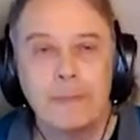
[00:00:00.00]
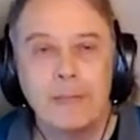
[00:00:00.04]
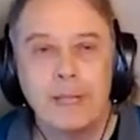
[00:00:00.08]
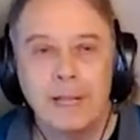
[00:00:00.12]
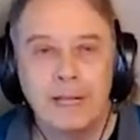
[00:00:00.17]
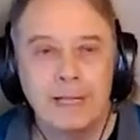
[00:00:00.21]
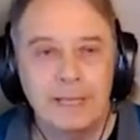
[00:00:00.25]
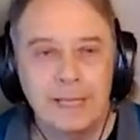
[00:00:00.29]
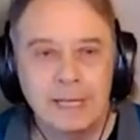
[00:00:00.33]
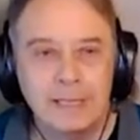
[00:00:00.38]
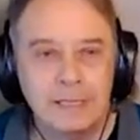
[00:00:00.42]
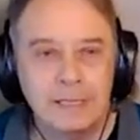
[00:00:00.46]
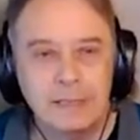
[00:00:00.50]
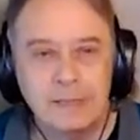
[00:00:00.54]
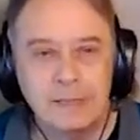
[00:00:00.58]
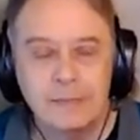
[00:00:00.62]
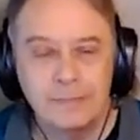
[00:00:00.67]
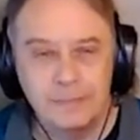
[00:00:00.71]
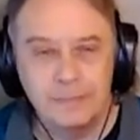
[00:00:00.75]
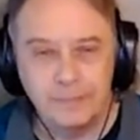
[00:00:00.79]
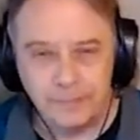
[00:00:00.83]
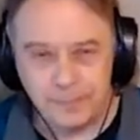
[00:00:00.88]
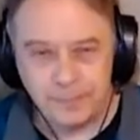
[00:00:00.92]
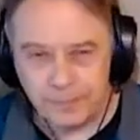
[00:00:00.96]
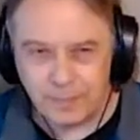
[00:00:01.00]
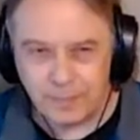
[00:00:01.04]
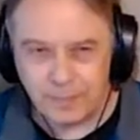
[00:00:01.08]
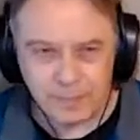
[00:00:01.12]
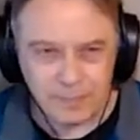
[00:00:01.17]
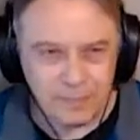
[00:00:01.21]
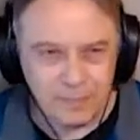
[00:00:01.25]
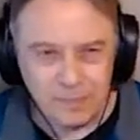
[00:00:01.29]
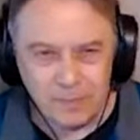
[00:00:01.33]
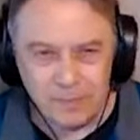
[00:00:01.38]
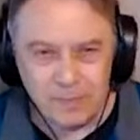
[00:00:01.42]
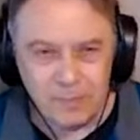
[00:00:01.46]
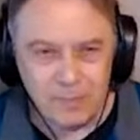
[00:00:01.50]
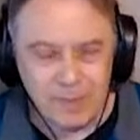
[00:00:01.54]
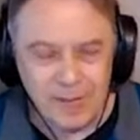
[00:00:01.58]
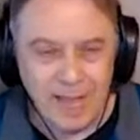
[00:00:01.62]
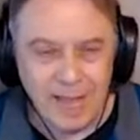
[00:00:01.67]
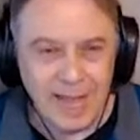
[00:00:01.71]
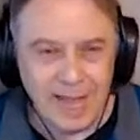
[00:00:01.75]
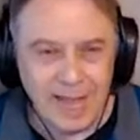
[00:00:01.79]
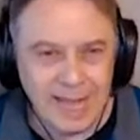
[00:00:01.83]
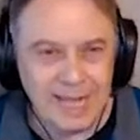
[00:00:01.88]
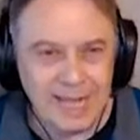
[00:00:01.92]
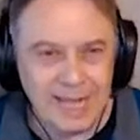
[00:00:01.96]
And then
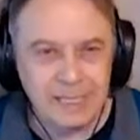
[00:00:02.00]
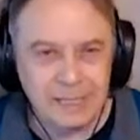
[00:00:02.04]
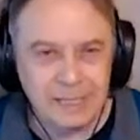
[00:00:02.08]
I had